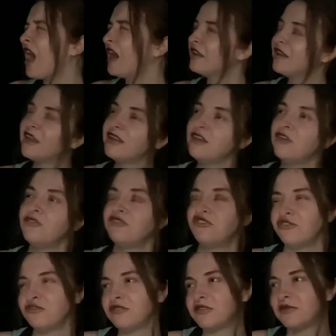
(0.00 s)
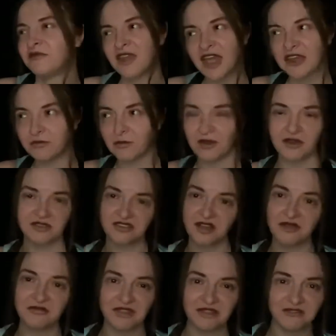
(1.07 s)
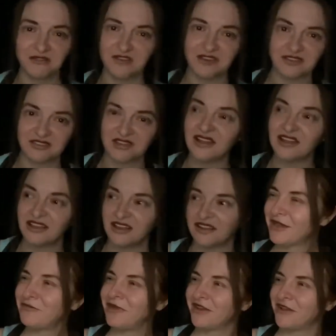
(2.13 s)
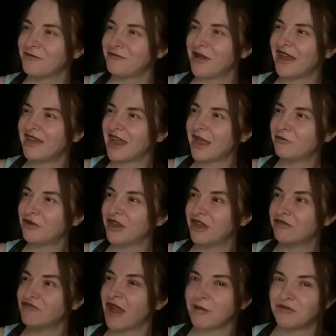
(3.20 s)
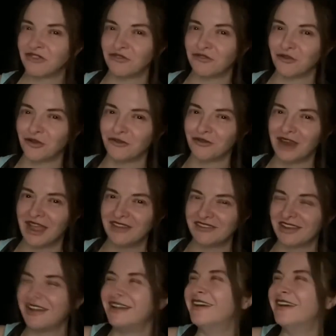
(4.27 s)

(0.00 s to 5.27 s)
And then you shoot them dead by the time they finish telling you. That'd be a good band name, wouldn't it? Raptor full of lead.